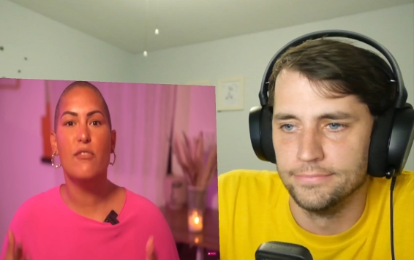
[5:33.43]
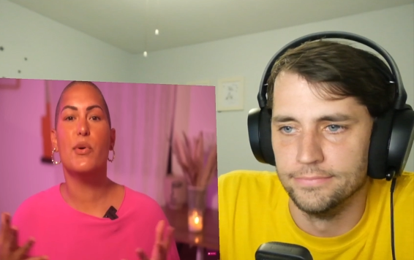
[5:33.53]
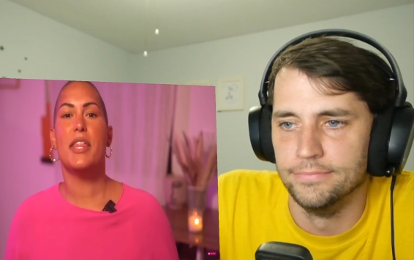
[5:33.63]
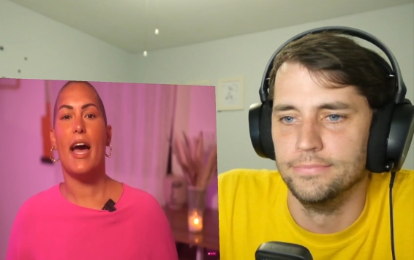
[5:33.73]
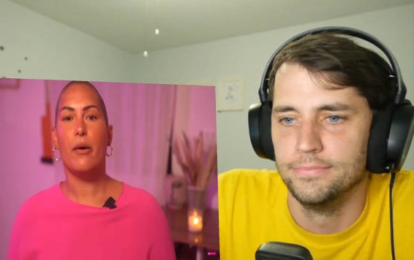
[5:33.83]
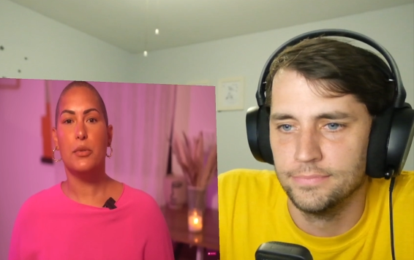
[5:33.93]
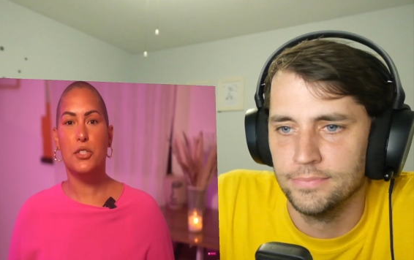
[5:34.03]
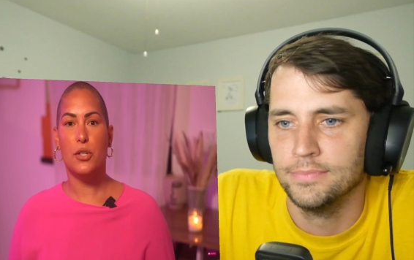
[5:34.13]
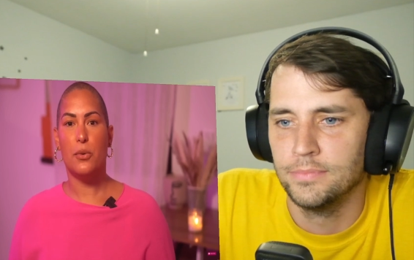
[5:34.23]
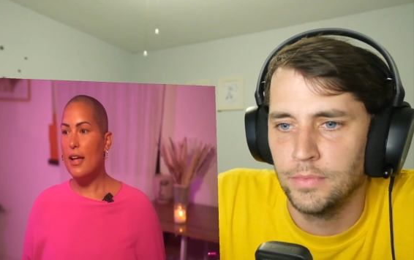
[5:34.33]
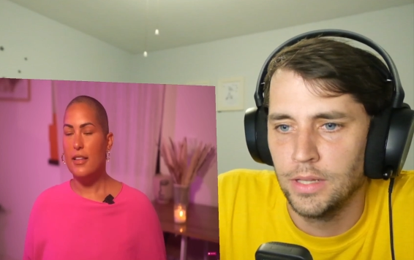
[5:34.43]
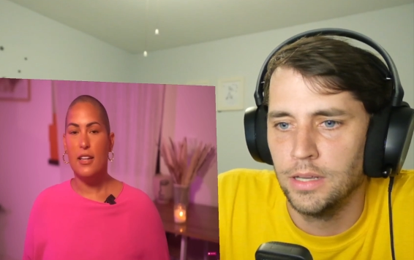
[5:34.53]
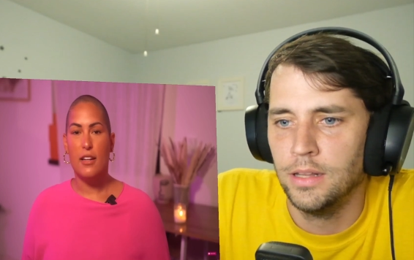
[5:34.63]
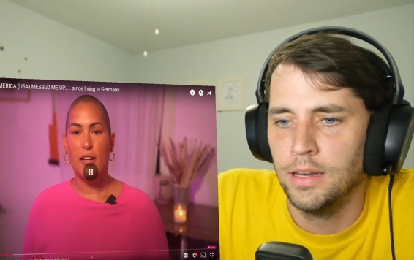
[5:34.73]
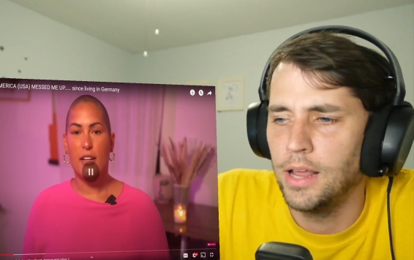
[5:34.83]
Speaker 1: mm -hmm. without you? And then
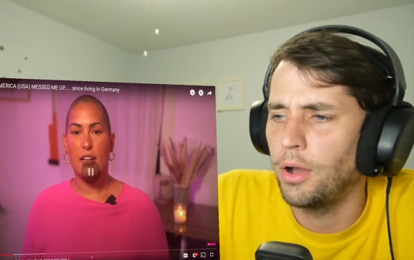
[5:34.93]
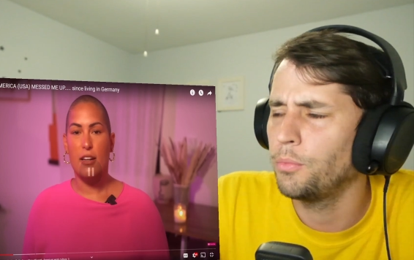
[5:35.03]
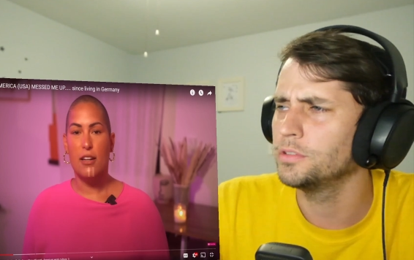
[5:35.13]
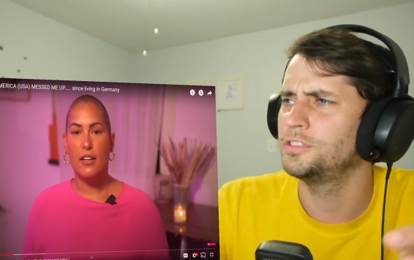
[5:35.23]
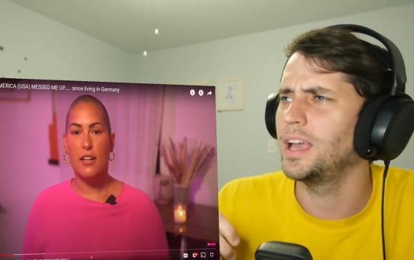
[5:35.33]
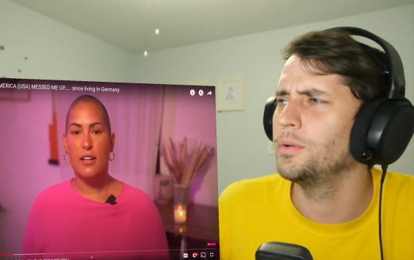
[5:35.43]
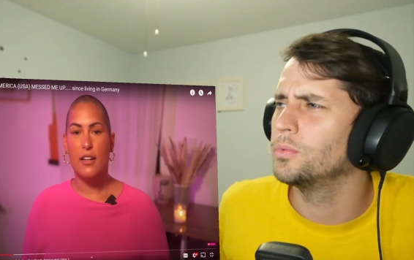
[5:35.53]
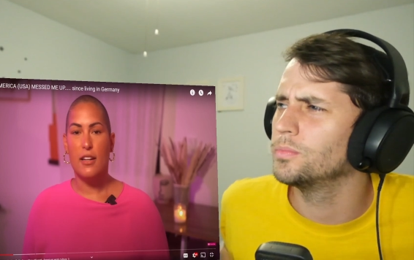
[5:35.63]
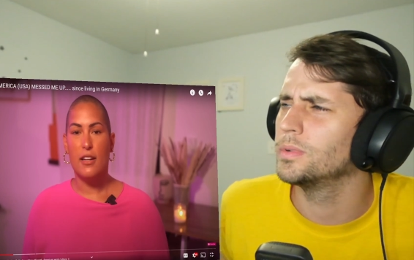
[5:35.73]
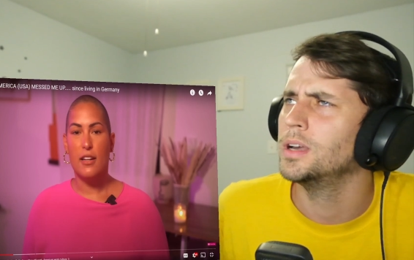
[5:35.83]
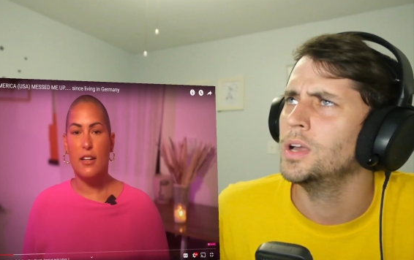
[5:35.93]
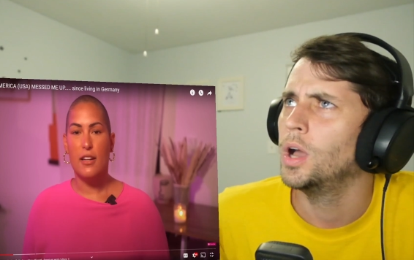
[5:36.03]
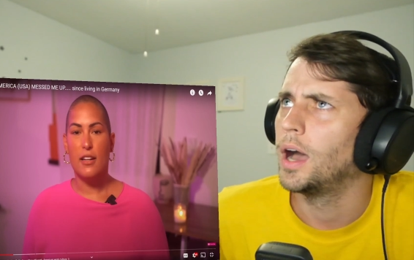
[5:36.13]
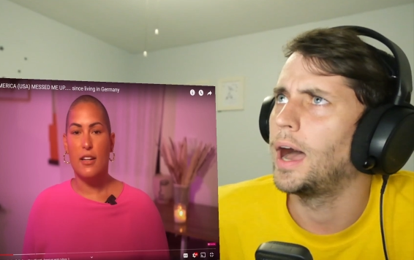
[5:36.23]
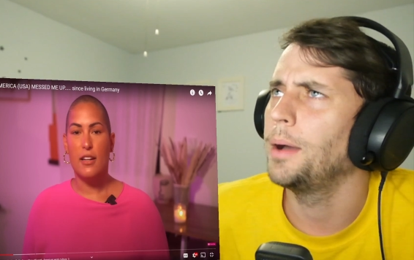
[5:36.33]
Now I
Speaker 2: will say
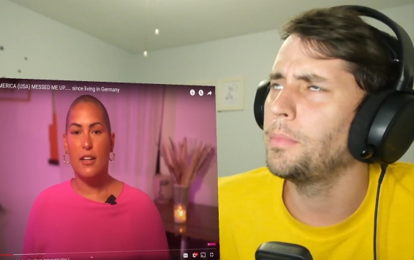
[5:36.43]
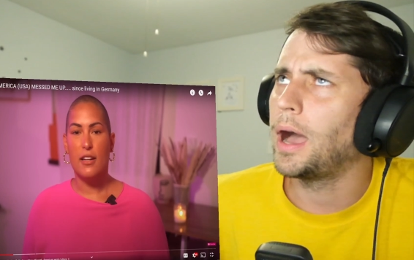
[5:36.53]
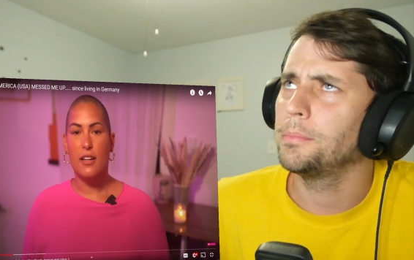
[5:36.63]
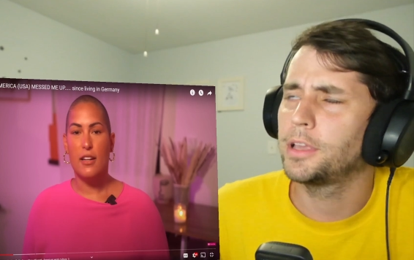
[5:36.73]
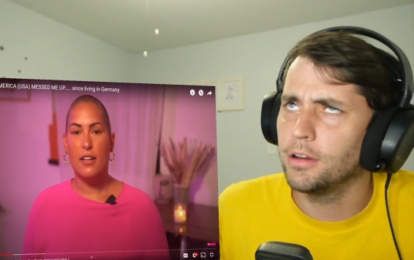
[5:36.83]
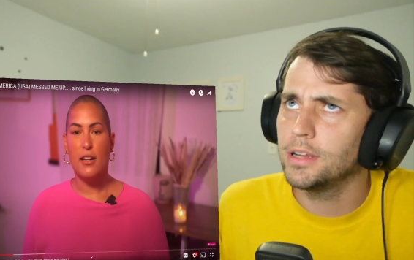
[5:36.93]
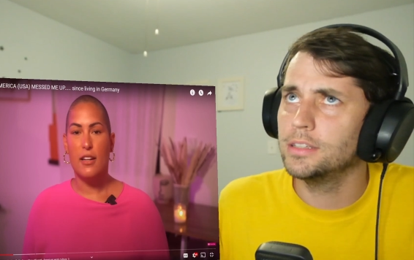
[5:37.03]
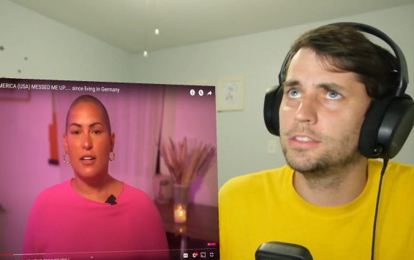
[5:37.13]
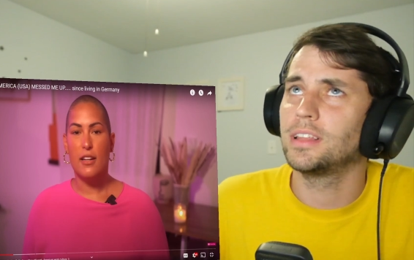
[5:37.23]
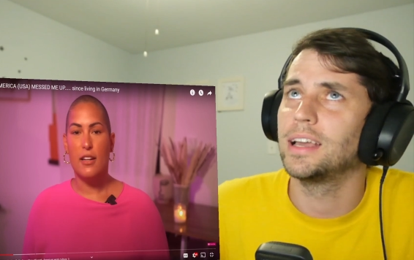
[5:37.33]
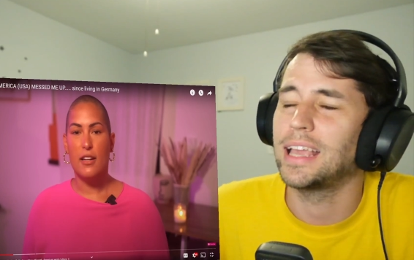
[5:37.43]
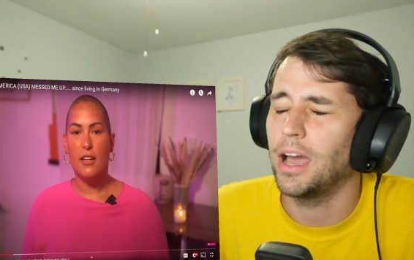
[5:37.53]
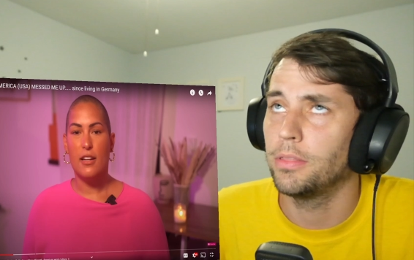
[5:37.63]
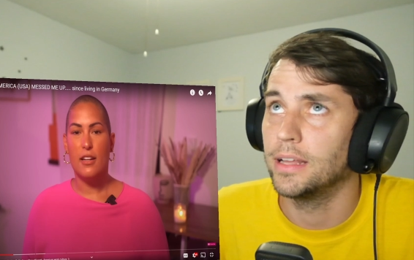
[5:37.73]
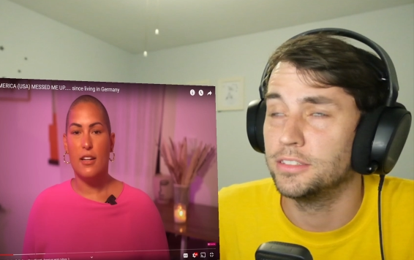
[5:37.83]
I'm I'm curious like how
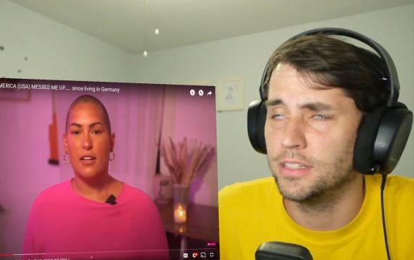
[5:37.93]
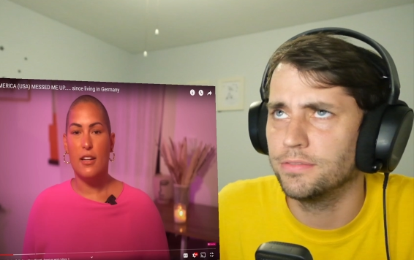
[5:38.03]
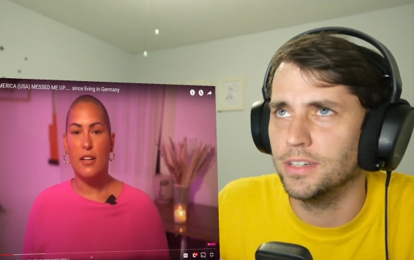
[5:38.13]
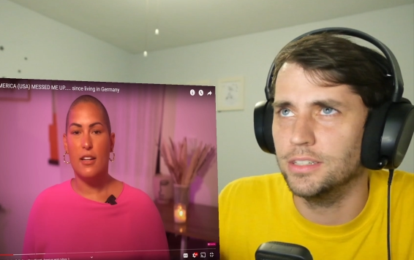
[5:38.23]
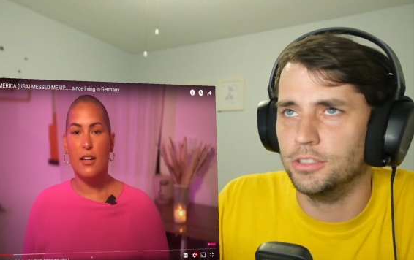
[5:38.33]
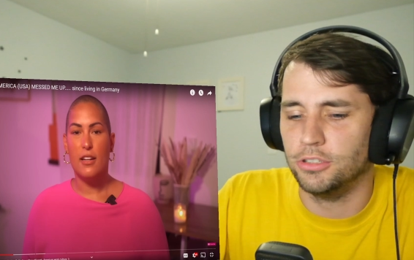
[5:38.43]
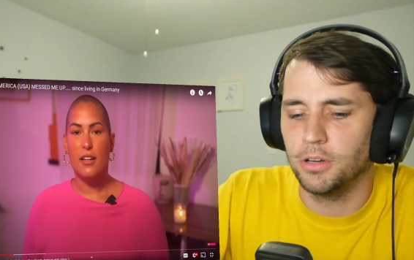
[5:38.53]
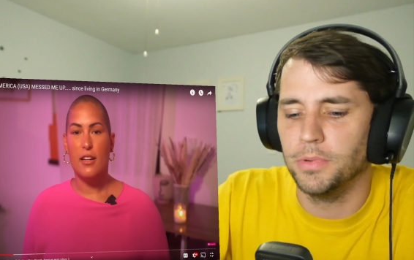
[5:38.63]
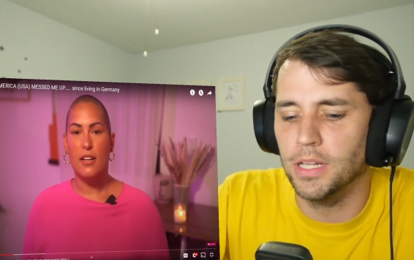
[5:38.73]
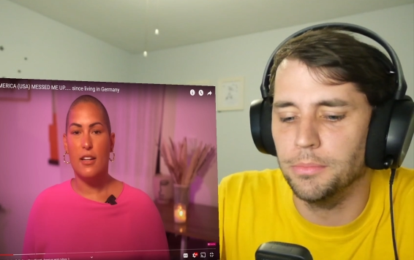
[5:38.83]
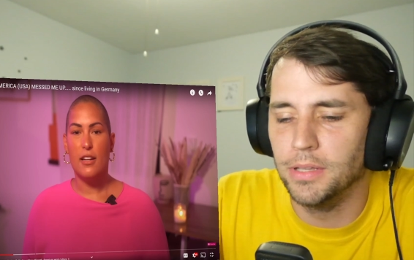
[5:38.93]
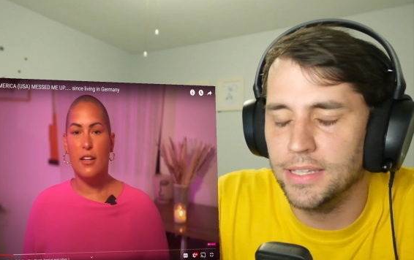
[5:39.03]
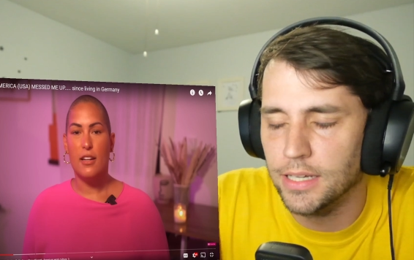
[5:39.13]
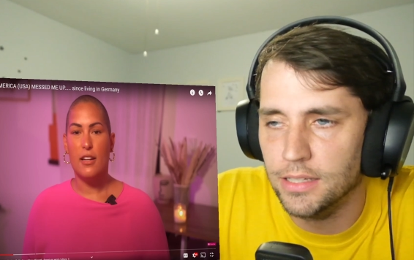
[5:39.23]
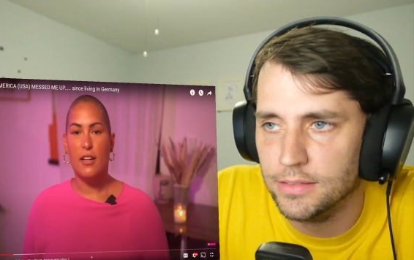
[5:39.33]
that's different in Germany
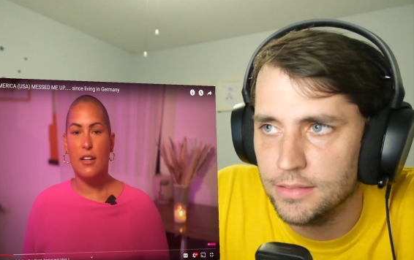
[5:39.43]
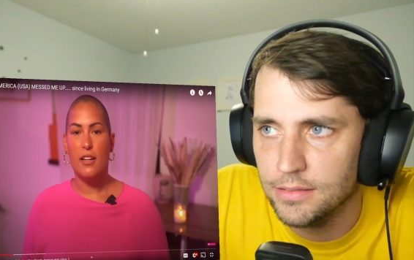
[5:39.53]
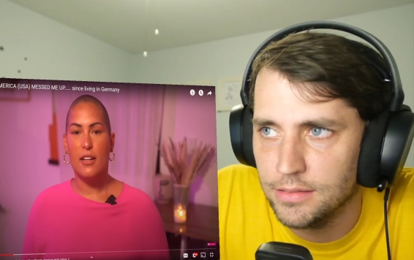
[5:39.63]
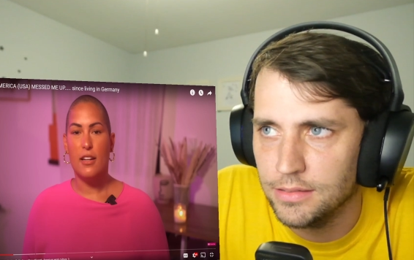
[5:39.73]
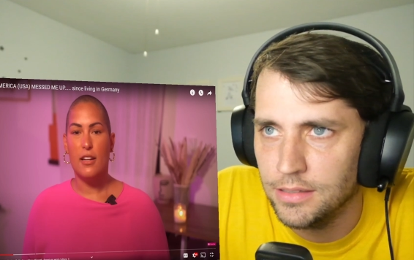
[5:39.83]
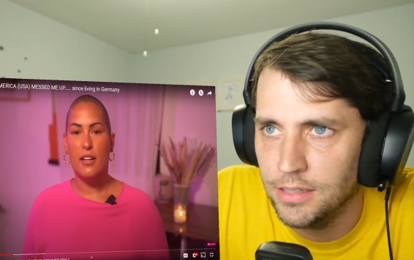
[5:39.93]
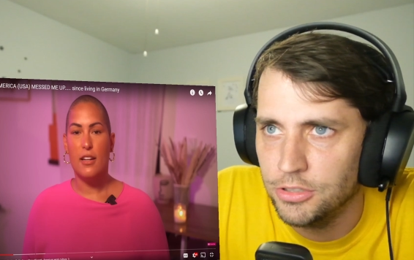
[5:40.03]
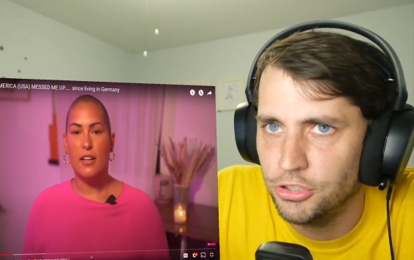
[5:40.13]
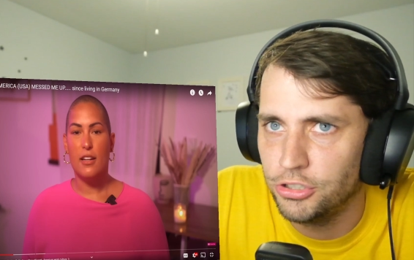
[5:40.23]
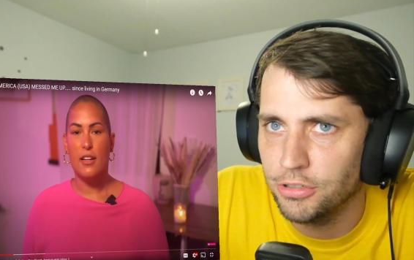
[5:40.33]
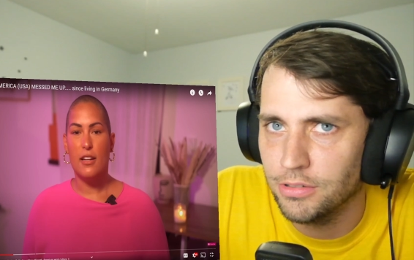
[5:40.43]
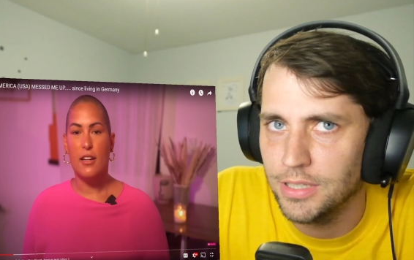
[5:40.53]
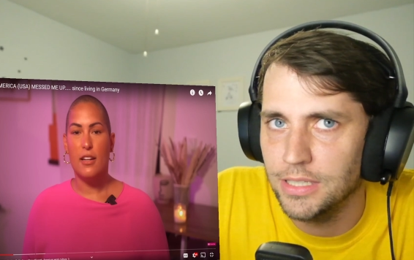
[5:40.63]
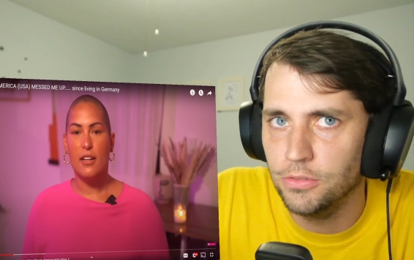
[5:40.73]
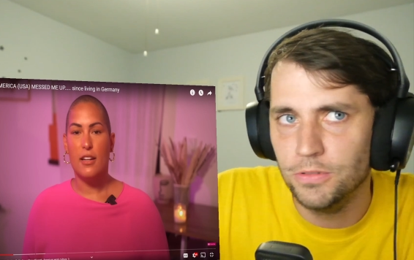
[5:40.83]
because surely you